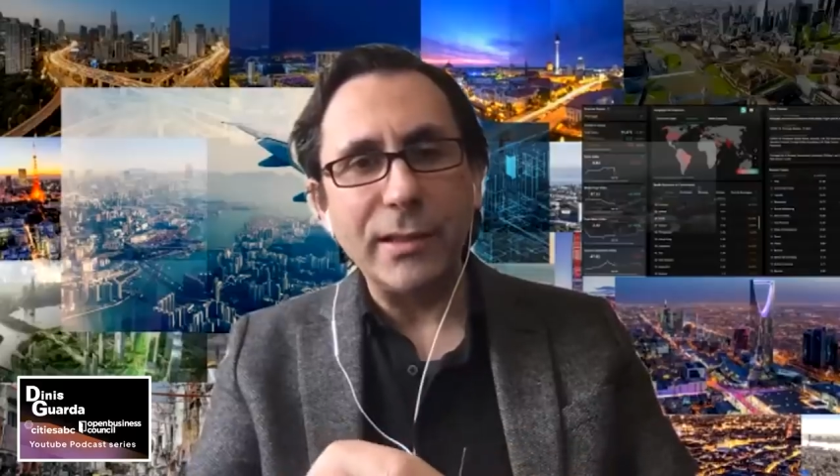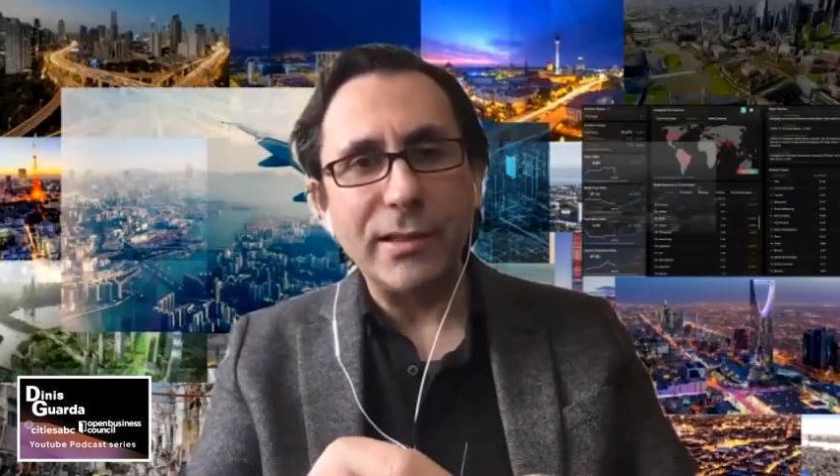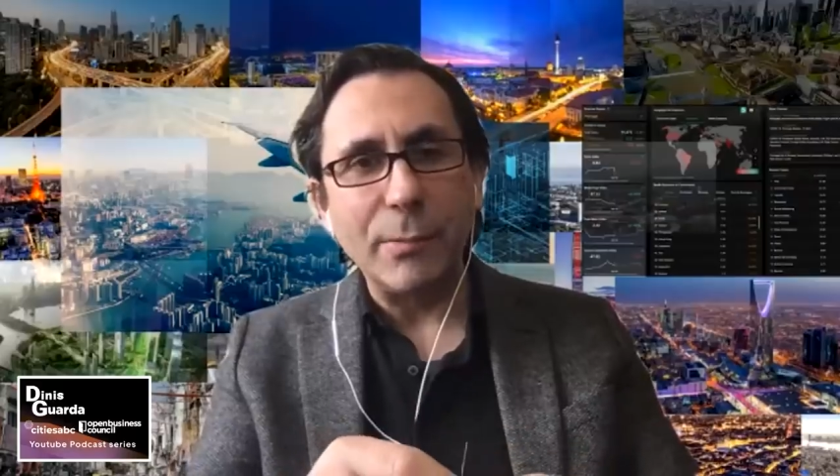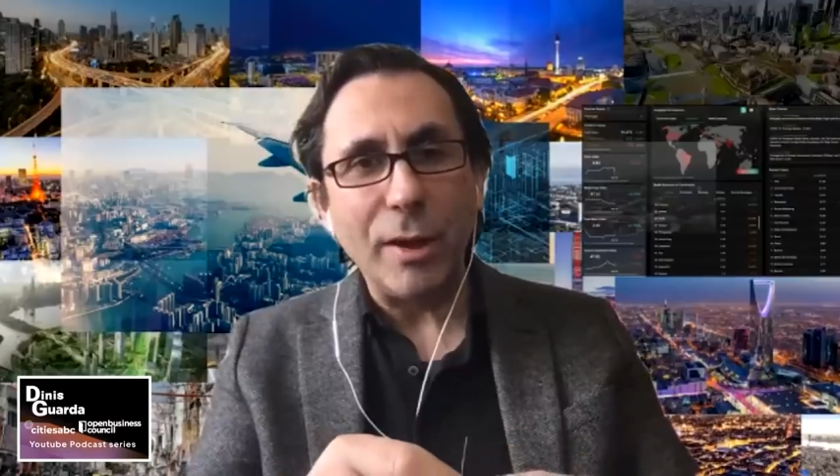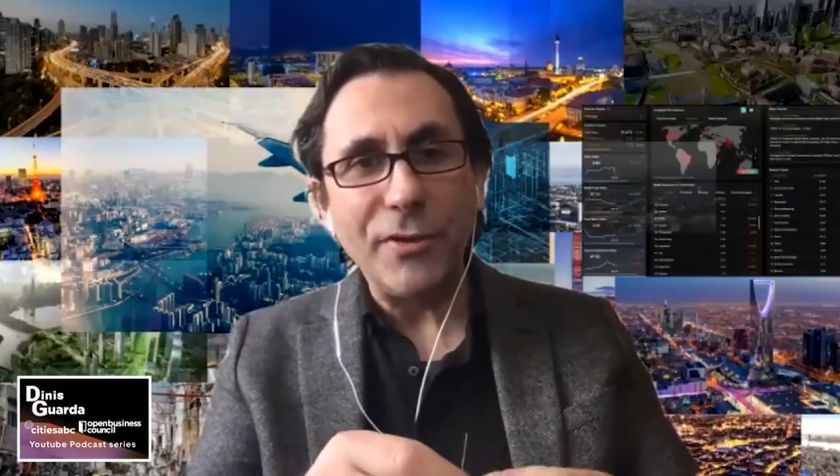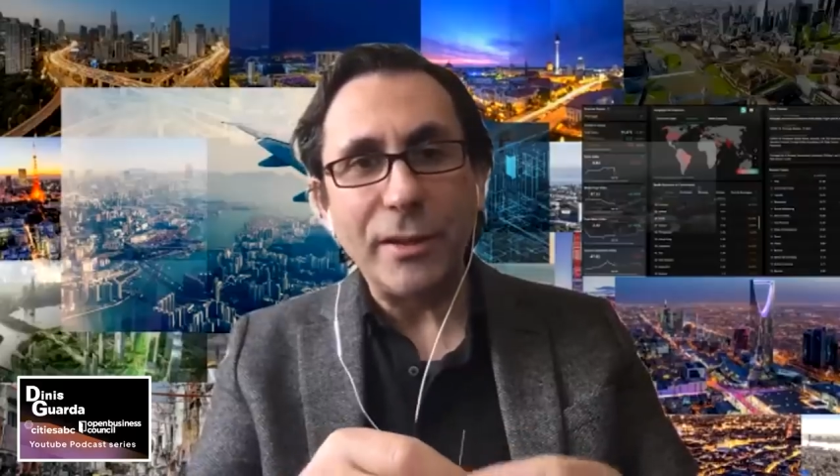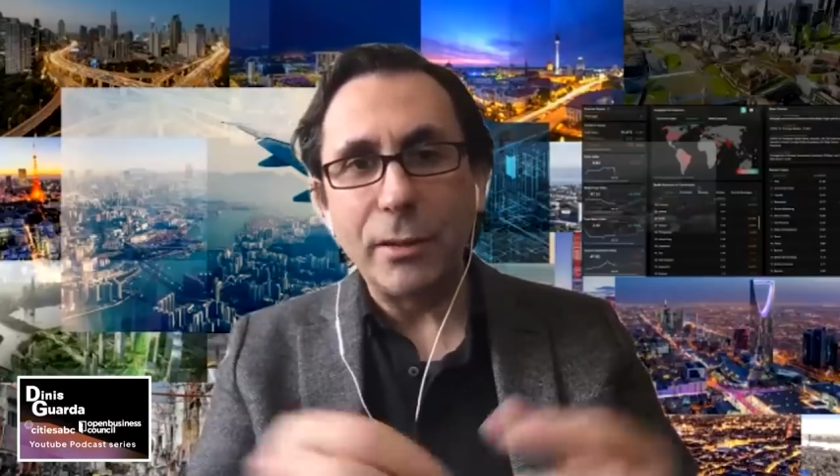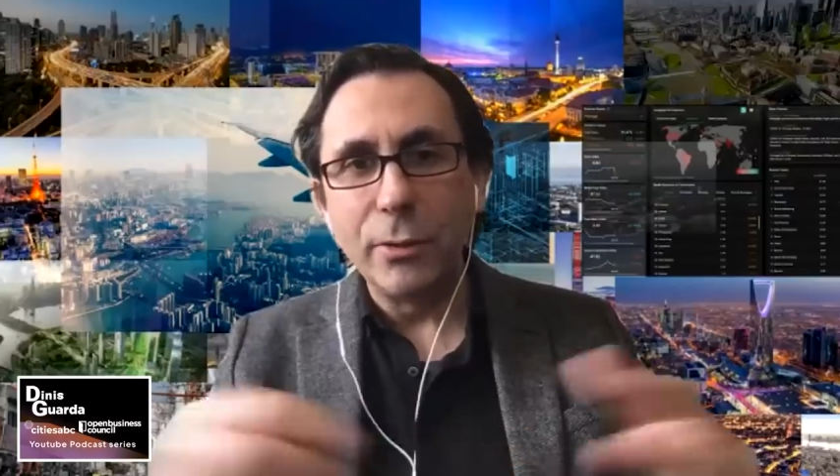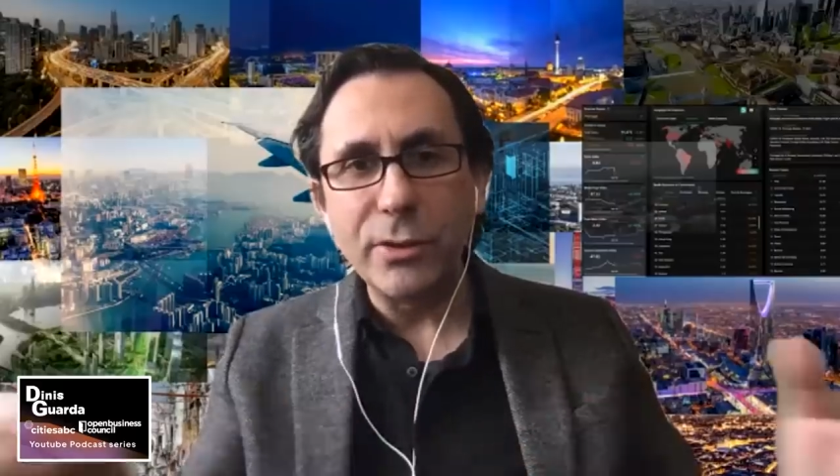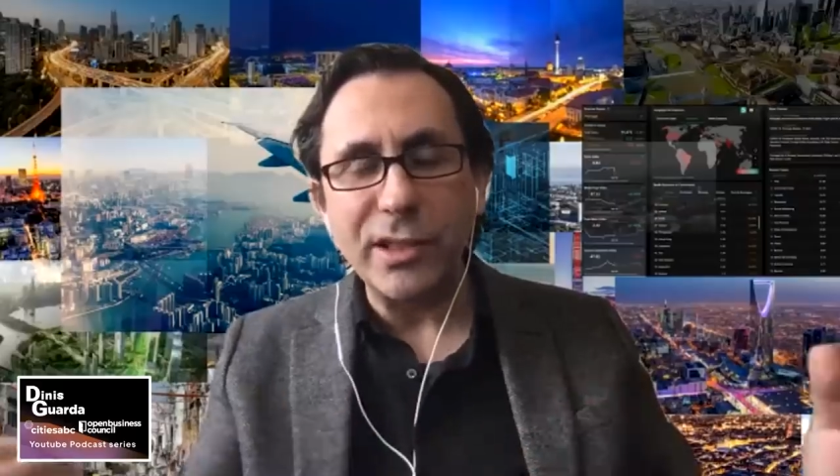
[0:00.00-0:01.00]
someone
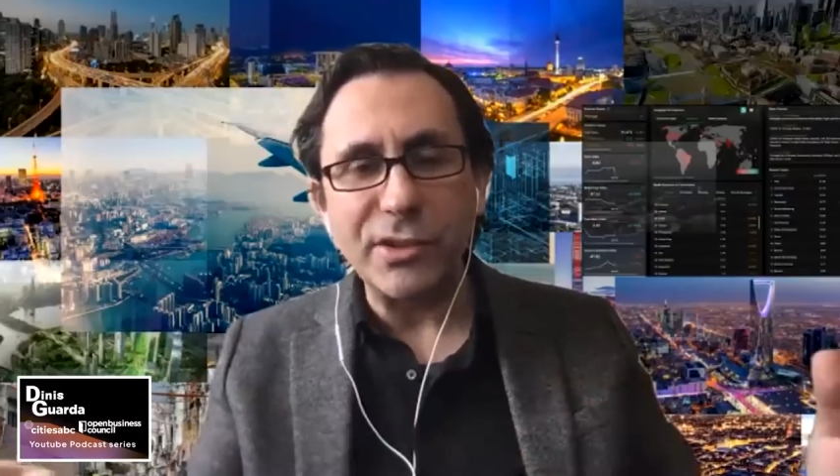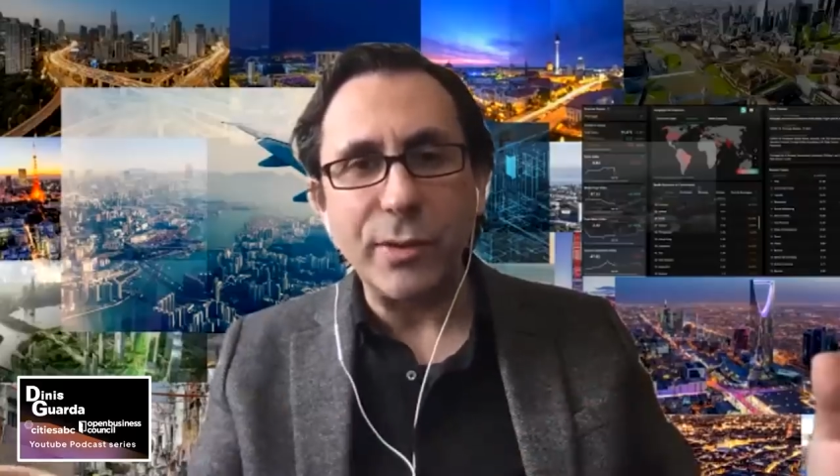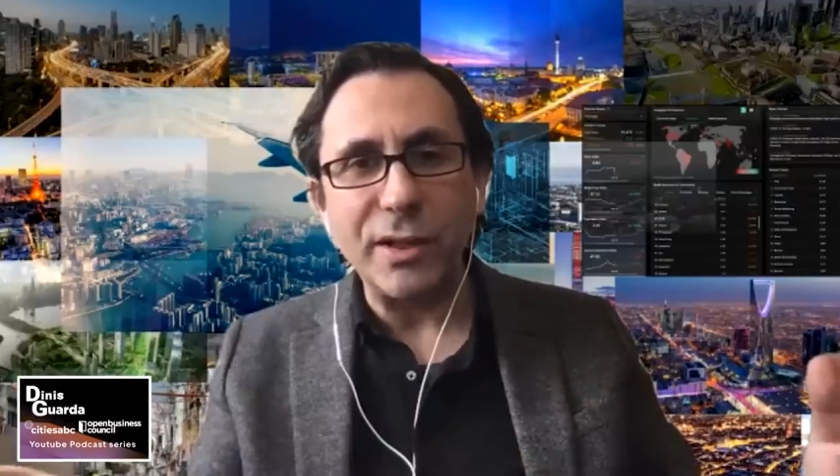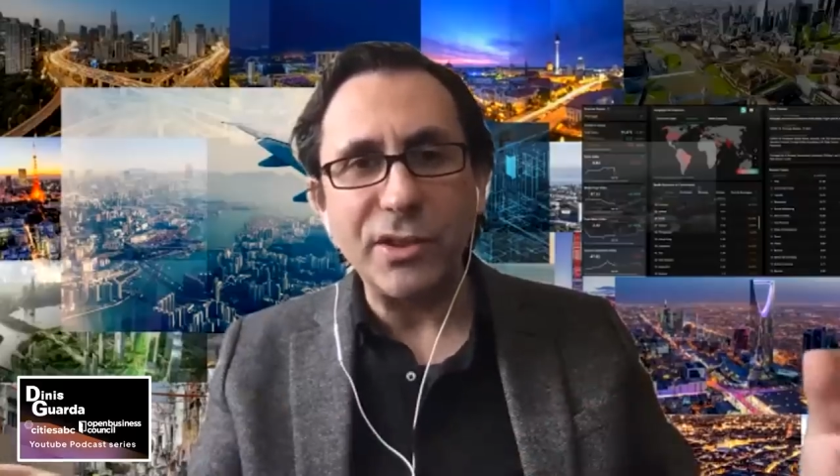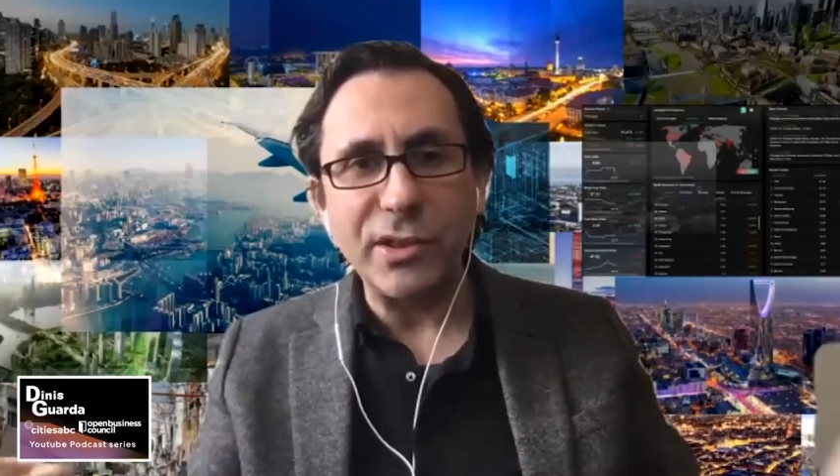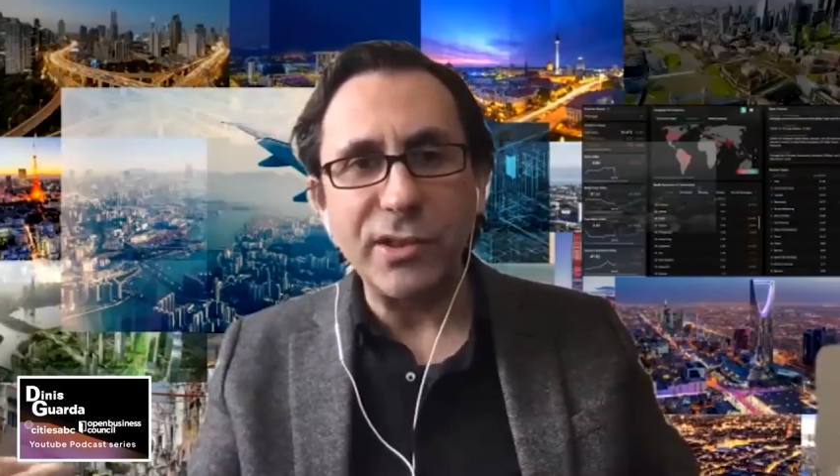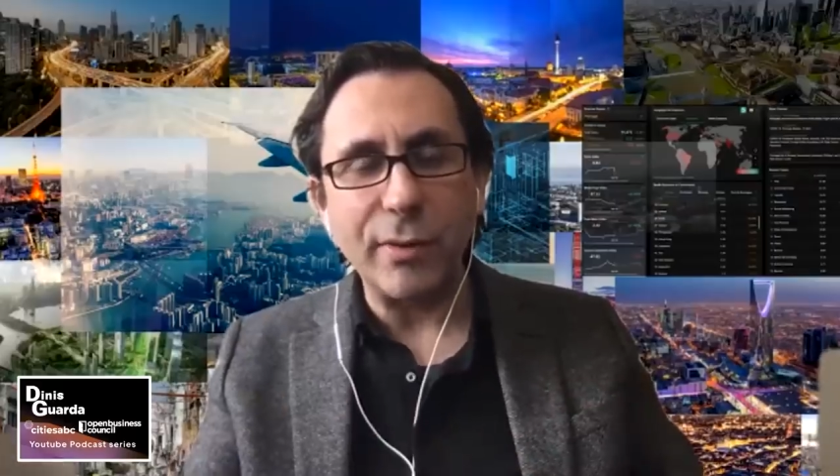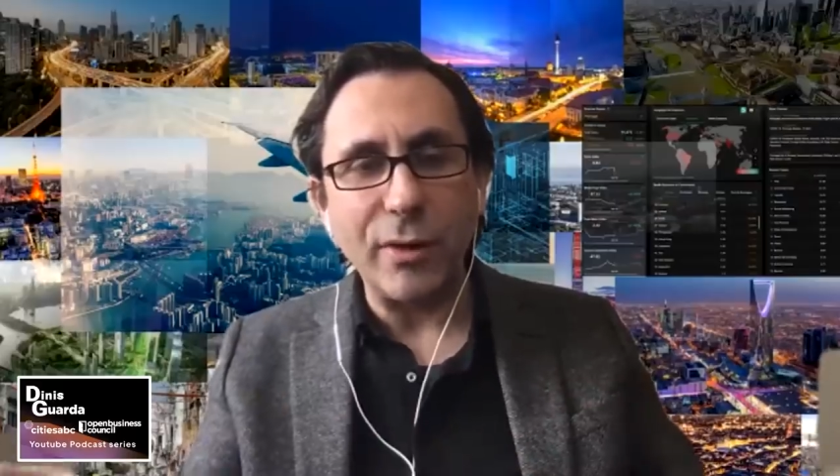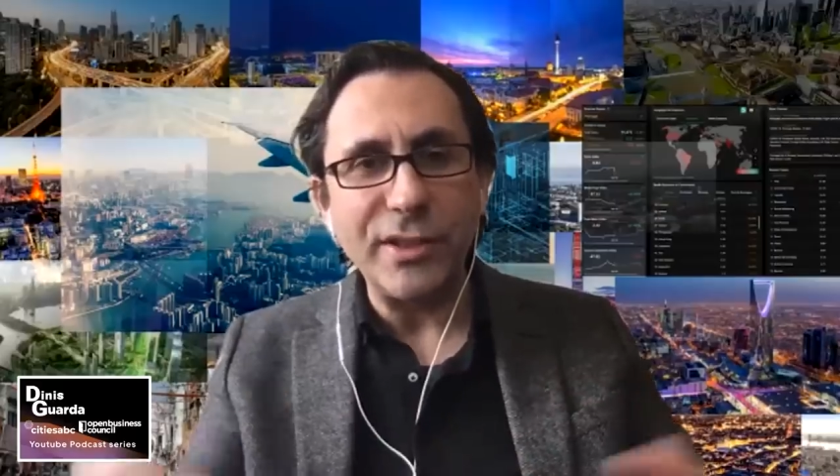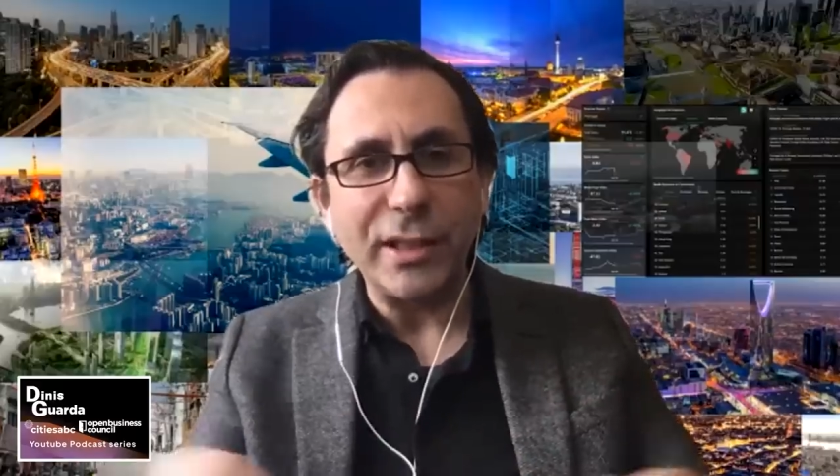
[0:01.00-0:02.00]
that looks at strategies
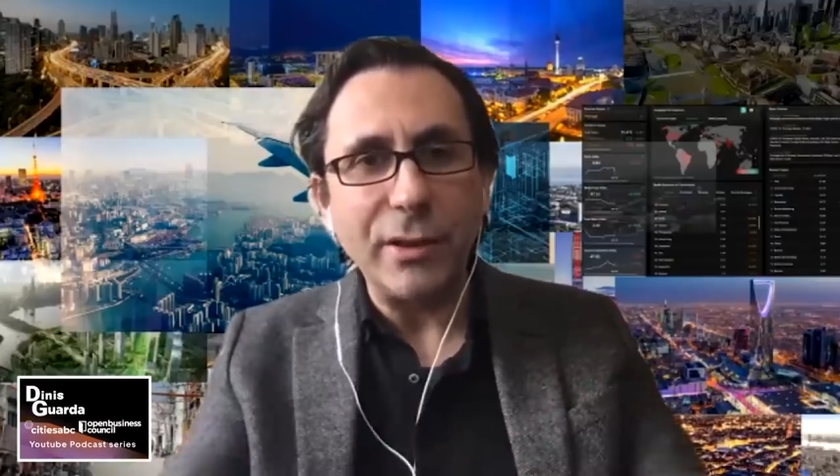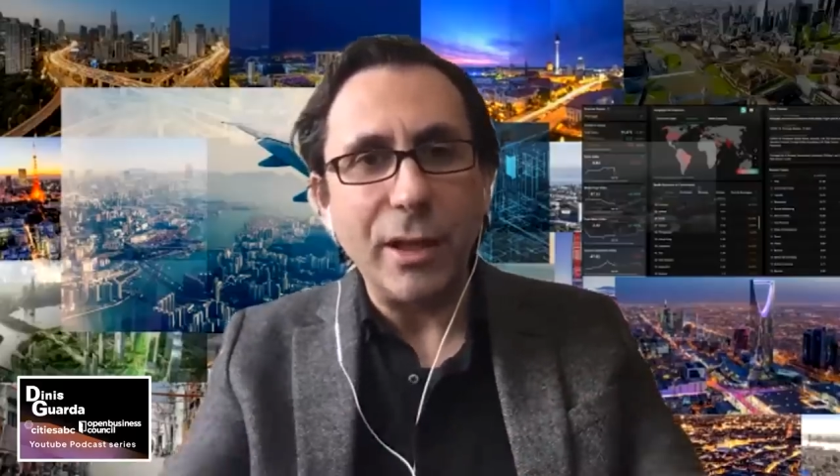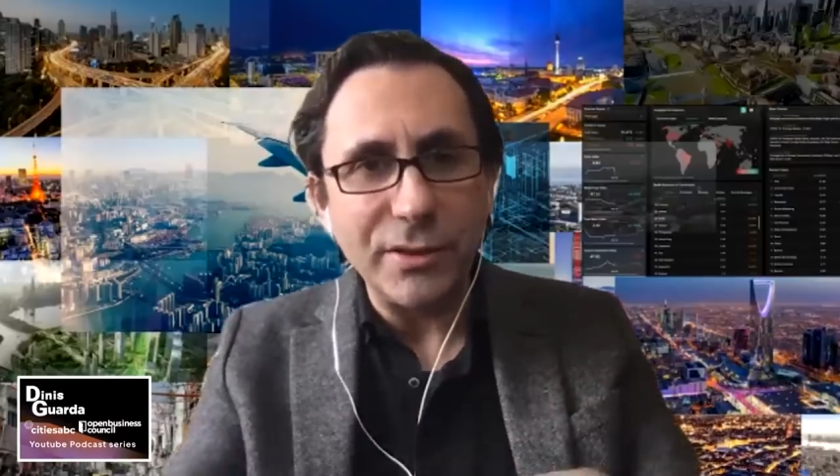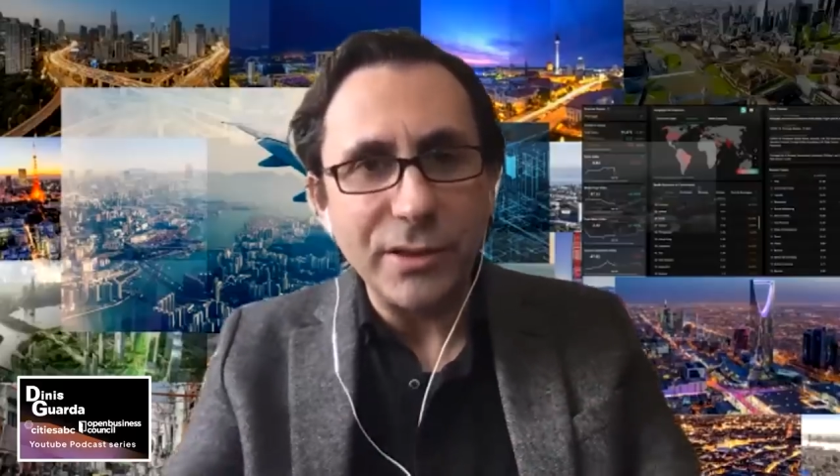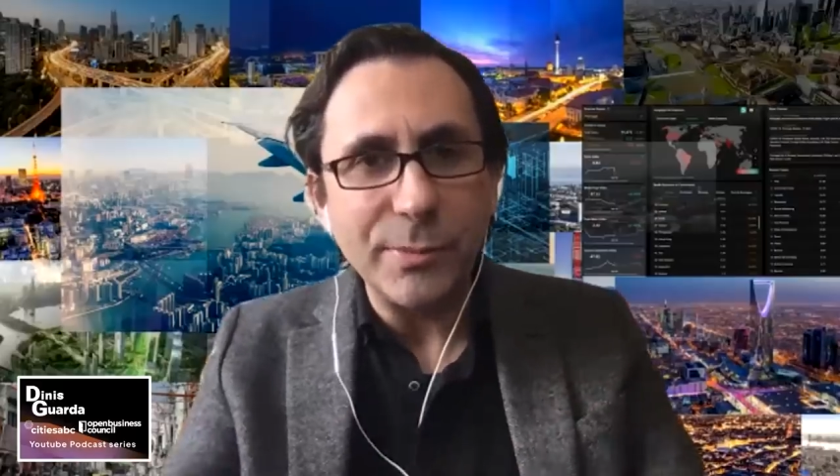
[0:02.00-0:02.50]
around technology,